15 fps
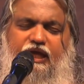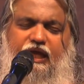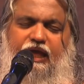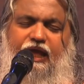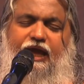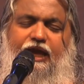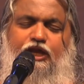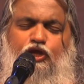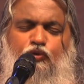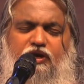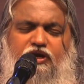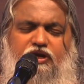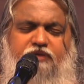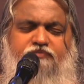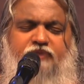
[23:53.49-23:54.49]
and you will
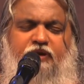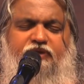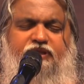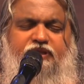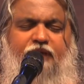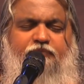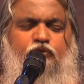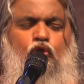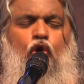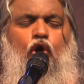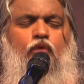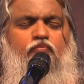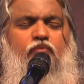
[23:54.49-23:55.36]
remember them no